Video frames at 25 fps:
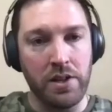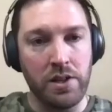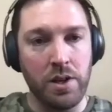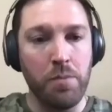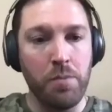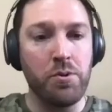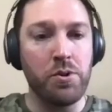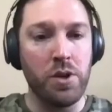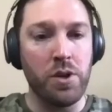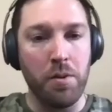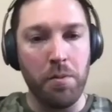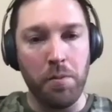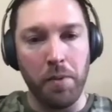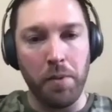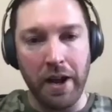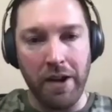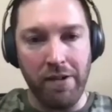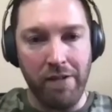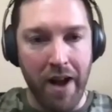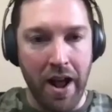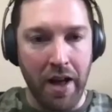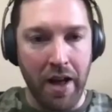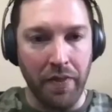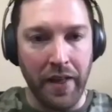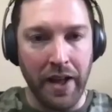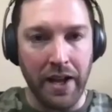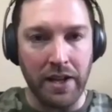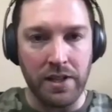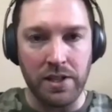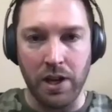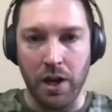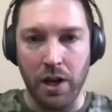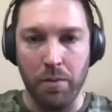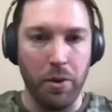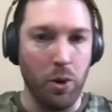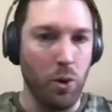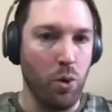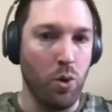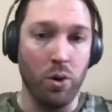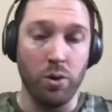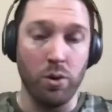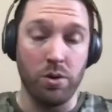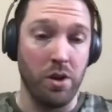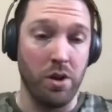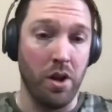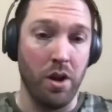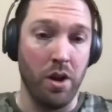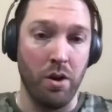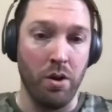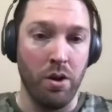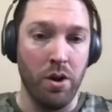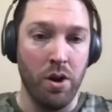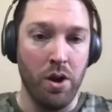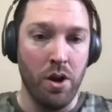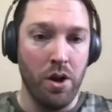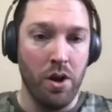So presumably around that time, you also